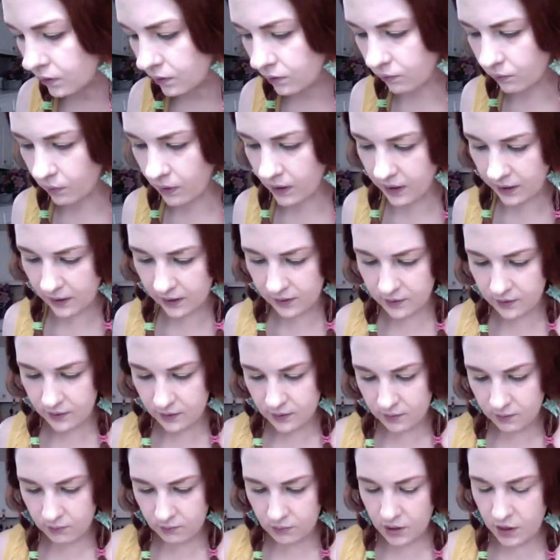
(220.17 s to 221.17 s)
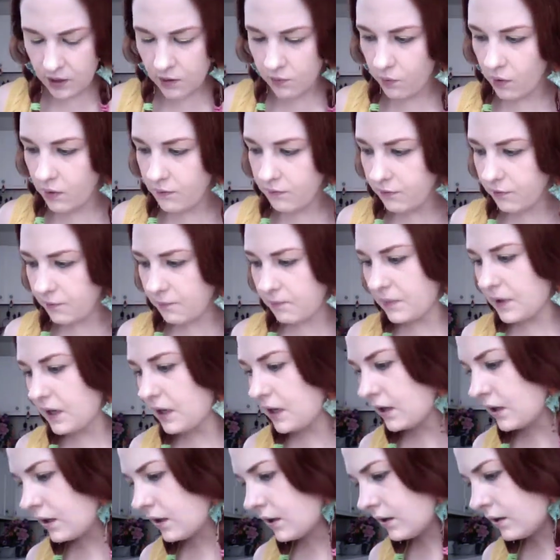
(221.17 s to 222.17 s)
What? What do you want from
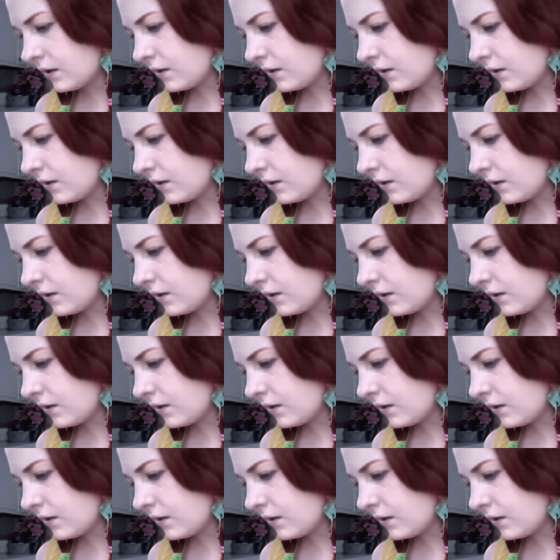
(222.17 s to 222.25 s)
me?